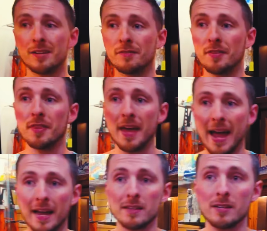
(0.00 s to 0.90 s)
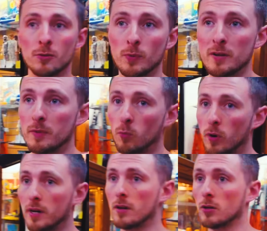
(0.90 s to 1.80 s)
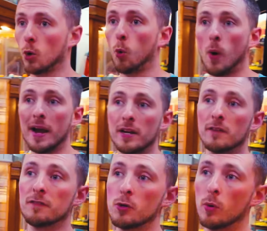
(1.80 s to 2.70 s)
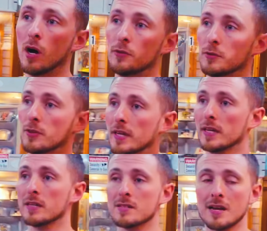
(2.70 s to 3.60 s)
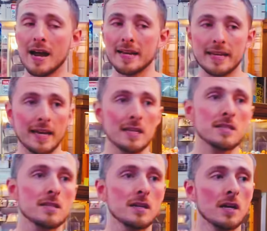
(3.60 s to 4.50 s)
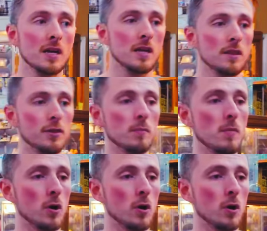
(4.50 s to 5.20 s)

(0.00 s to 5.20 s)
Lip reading: of that, we have been working on quite a few other things. I guess the